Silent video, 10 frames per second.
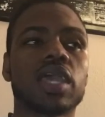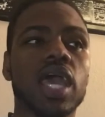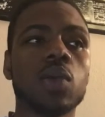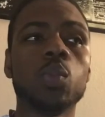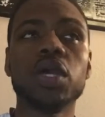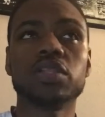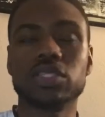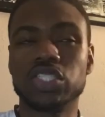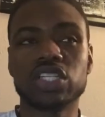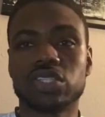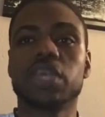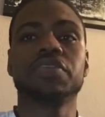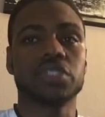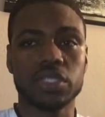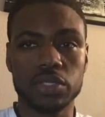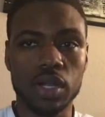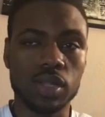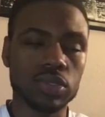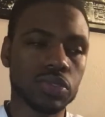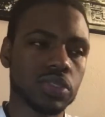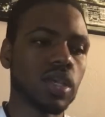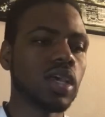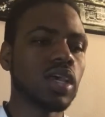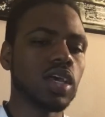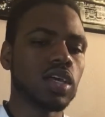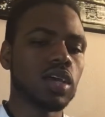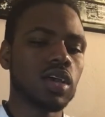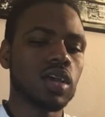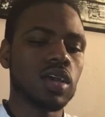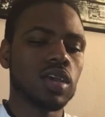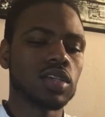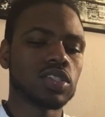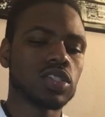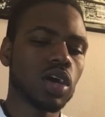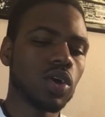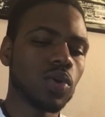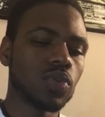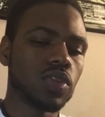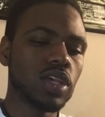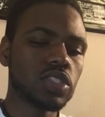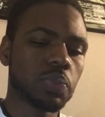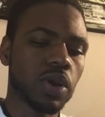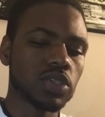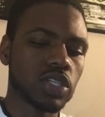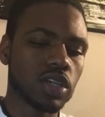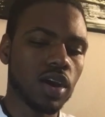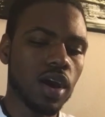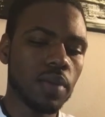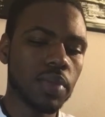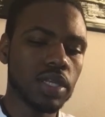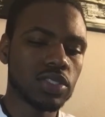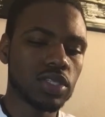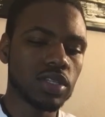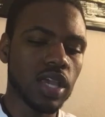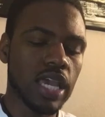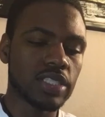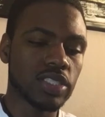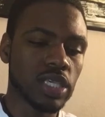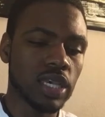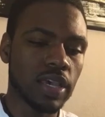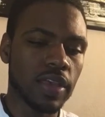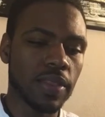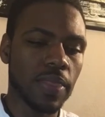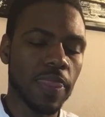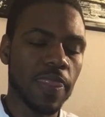came with just giving $10. So this person commented and said,